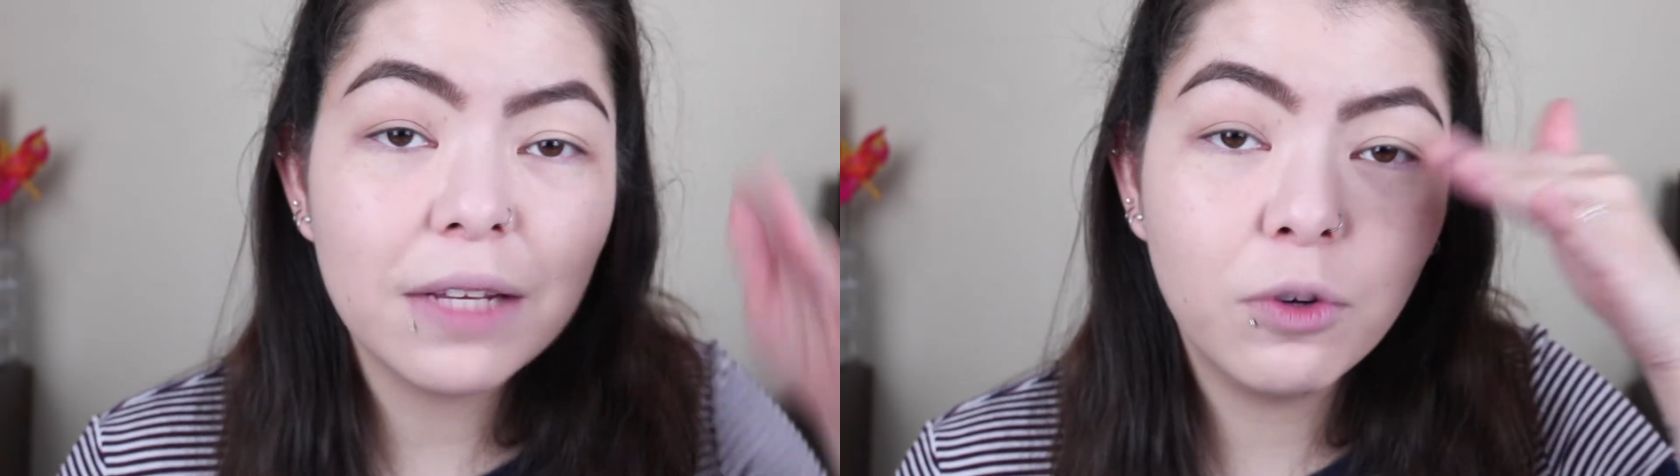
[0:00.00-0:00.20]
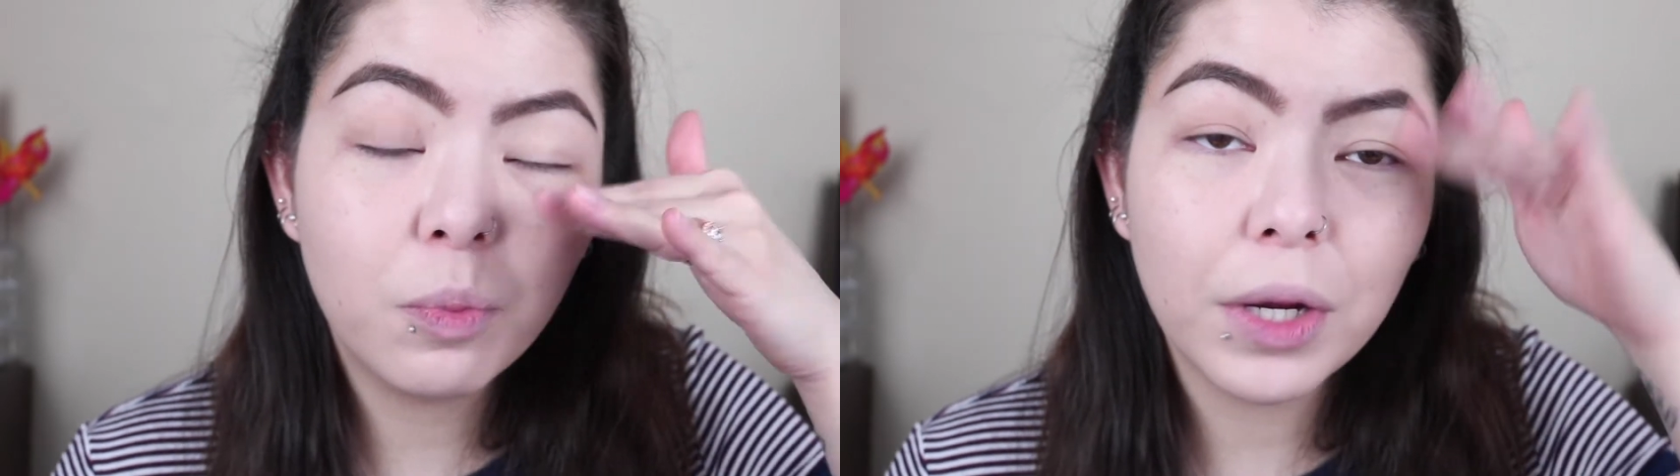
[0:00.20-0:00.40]

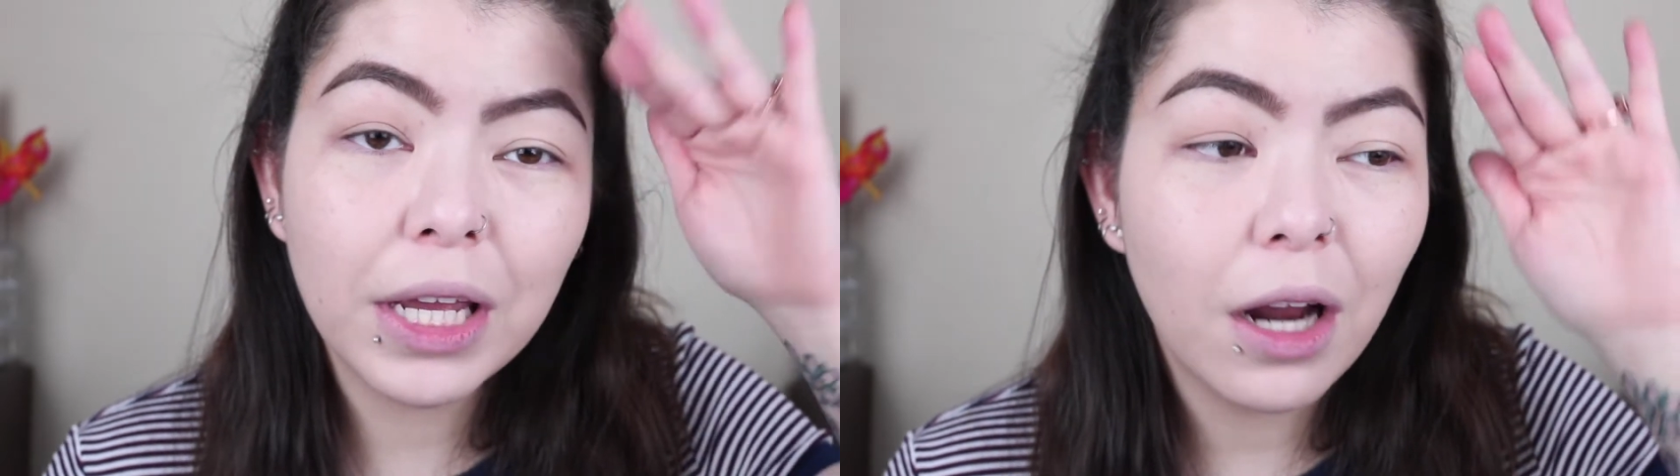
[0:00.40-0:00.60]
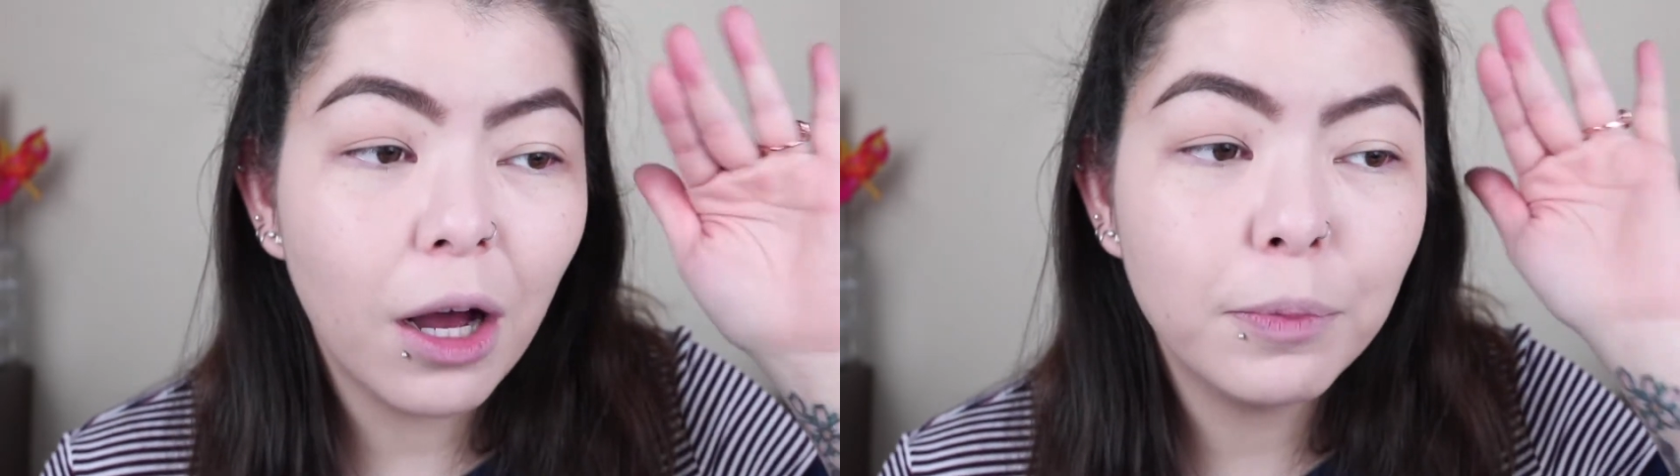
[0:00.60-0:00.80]
if you bring
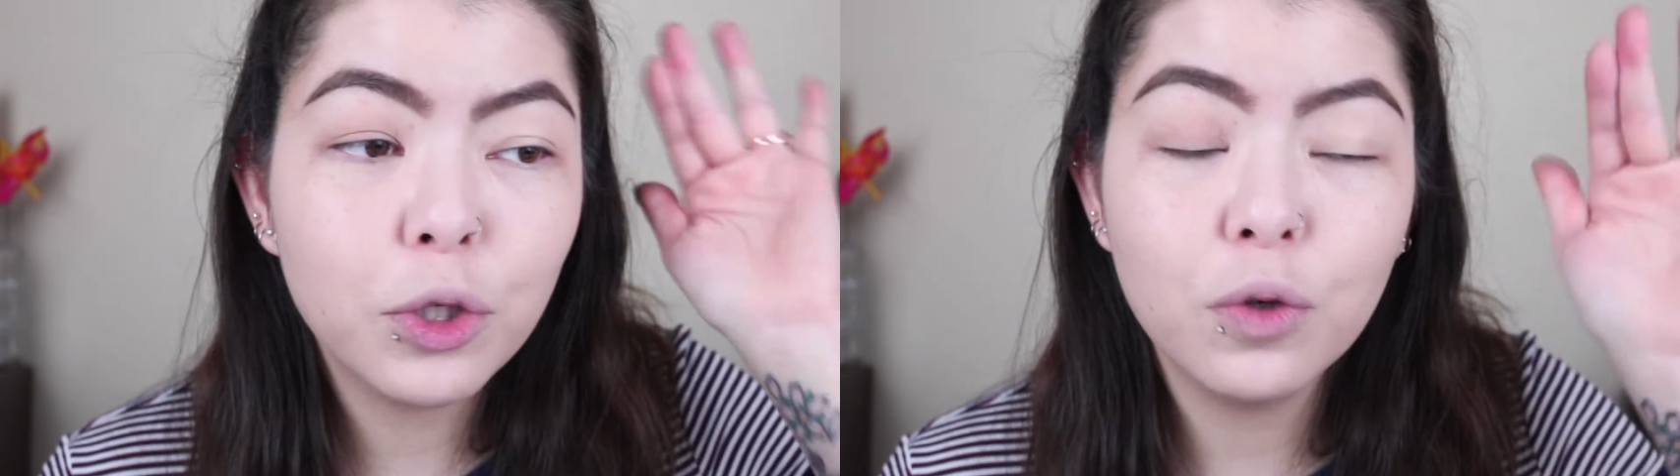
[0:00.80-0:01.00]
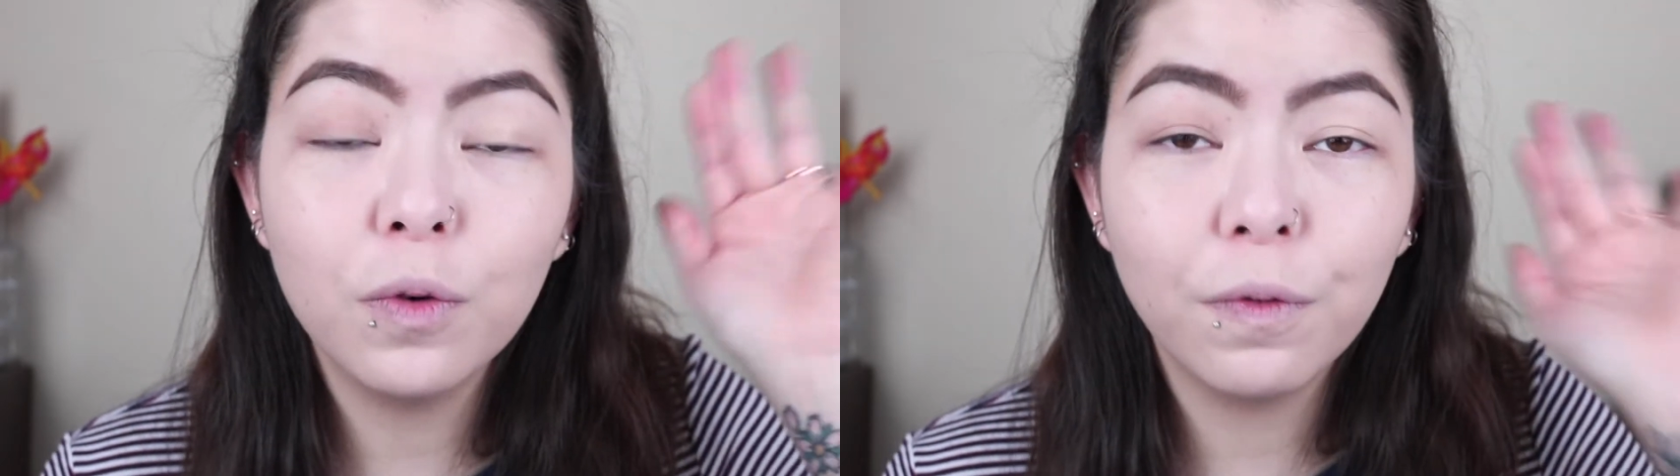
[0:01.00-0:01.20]
it up
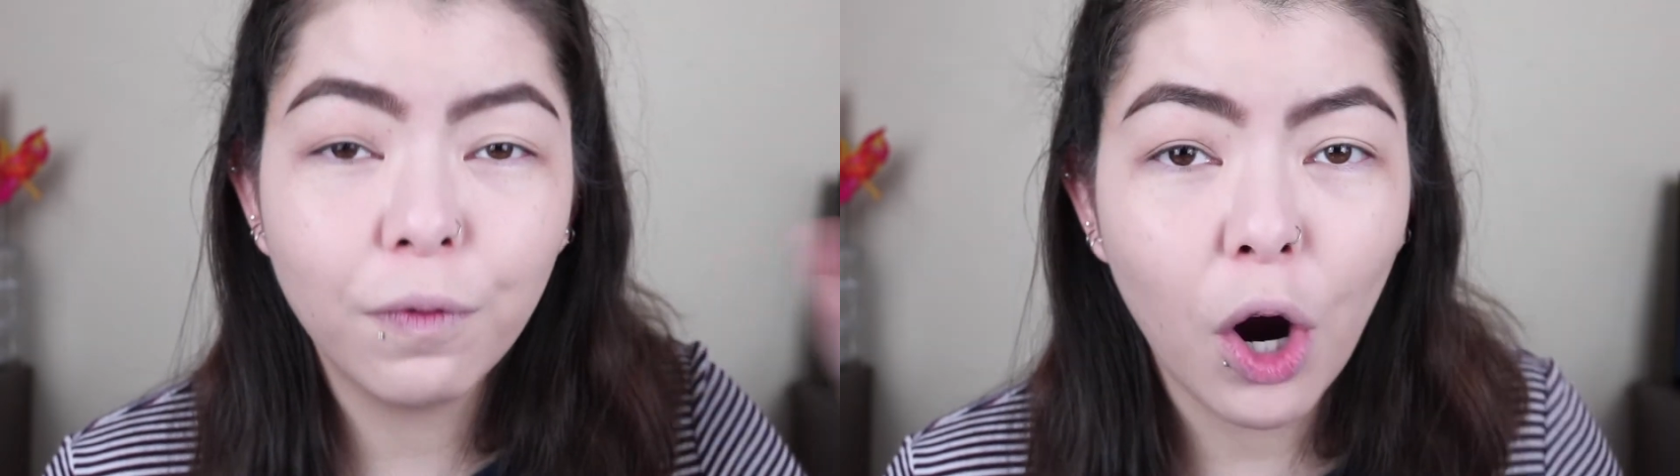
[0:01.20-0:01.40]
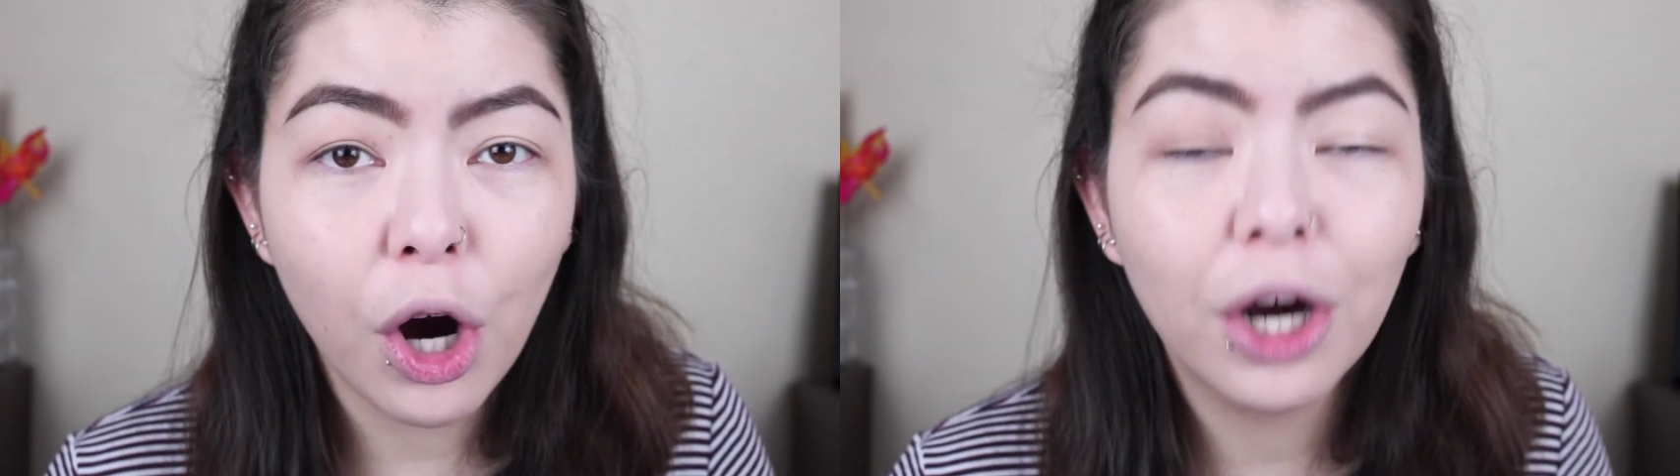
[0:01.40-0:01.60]
too
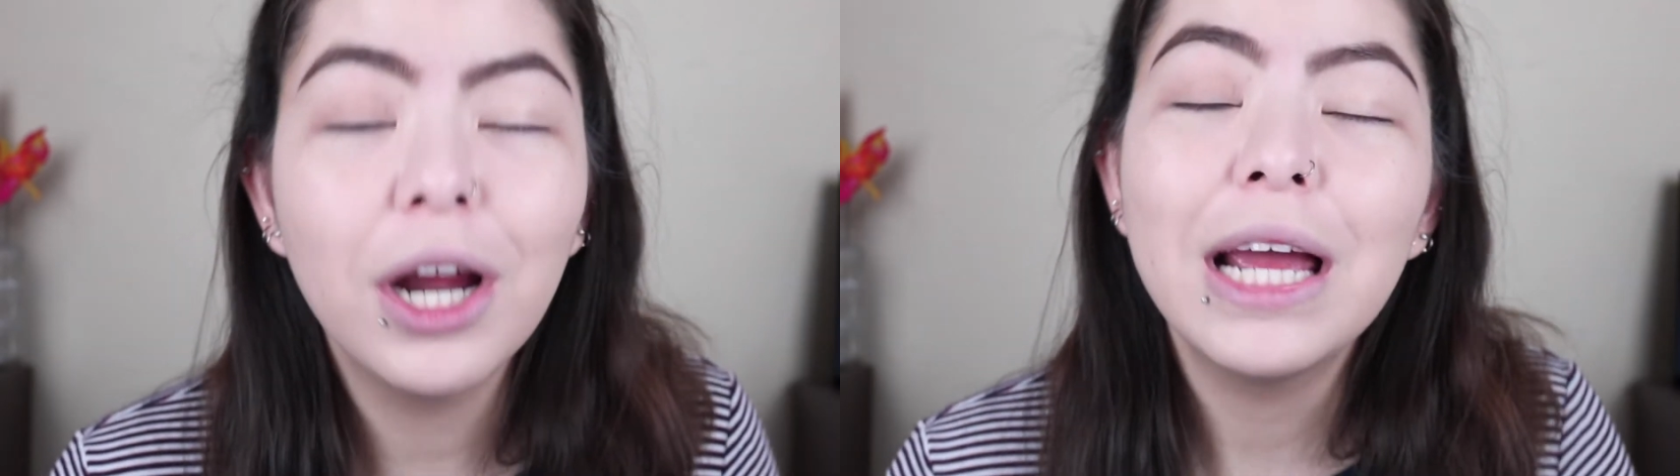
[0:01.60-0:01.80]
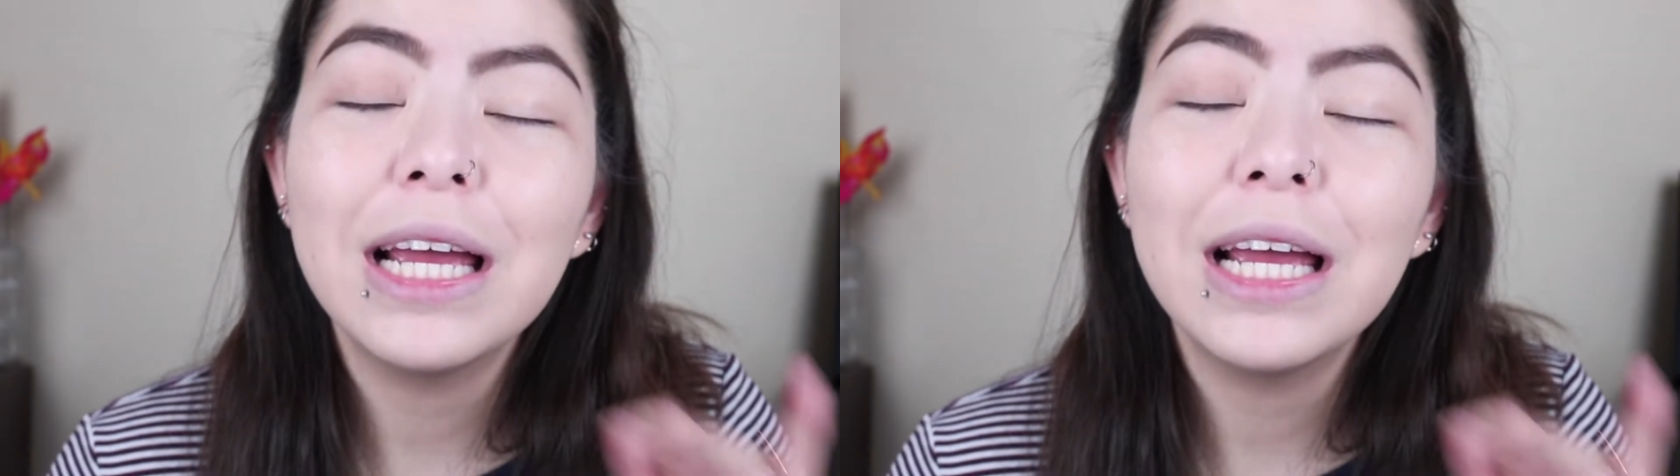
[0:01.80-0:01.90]
far,